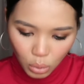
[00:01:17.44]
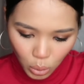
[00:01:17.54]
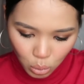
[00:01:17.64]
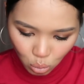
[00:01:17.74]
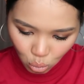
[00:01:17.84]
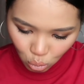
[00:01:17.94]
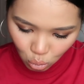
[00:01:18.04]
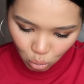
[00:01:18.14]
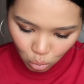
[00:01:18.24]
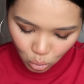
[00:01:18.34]
wow,
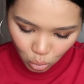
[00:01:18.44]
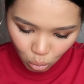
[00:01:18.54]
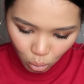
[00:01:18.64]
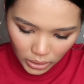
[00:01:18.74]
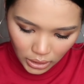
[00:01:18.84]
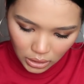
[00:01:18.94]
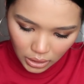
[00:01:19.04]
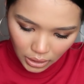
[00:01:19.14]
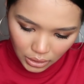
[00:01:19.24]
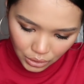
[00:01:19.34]
what is
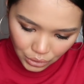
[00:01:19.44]
this?